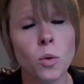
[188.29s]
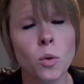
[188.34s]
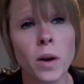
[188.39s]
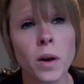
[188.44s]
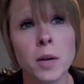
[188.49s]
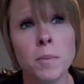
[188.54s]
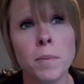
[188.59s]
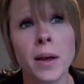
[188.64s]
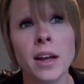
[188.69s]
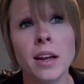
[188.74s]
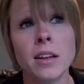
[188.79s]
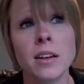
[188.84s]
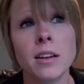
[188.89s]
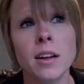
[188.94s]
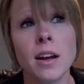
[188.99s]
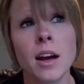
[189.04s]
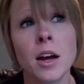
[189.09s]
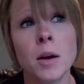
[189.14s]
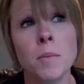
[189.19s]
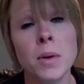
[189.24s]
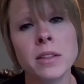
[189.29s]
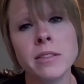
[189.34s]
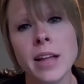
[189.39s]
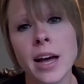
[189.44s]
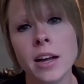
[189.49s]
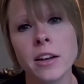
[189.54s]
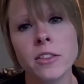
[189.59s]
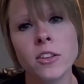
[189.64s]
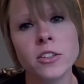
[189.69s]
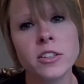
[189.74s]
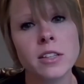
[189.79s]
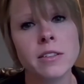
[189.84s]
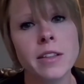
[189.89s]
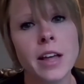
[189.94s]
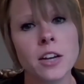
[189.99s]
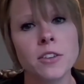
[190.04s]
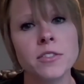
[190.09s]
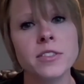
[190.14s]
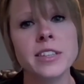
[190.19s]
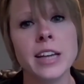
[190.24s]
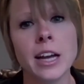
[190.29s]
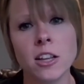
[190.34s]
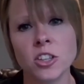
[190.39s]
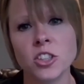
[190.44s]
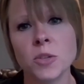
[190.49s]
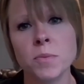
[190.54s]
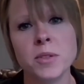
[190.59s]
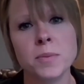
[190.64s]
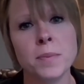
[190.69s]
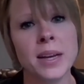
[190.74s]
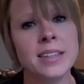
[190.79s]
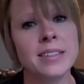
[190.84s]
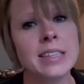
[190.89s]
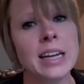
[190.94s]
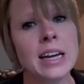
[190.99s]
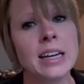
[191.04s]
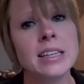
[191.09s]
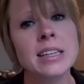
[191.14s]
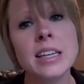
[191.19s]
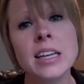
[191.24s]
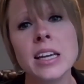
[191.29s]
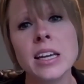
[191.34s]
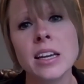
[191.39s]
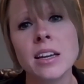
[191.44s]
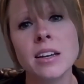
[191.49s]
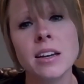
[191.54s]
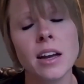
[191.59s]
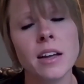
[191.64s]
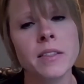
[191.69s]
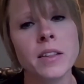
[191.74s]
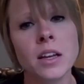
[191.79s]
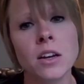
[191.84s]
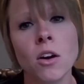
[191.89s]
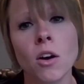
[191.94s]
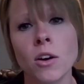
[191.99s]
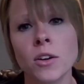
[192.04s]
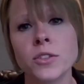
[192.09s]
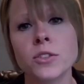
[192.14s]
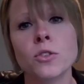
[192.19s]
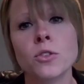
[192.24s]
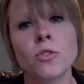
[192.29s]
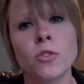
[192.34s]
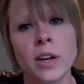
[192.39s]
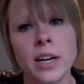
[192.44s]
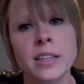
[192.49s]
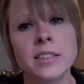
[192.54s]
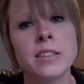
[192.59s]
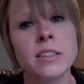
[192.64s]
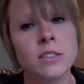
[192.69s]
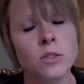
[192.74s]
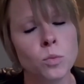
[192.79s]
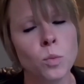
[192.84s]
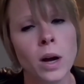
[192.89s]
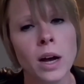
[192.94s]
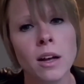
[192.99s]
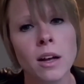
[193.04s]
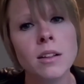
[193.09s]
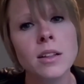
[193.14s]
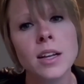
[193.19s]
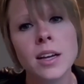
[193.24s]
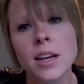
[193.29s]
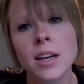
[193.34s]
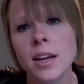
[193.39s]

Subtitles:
quite a bit. There's a lot of scholarships based on need and then also grants as well.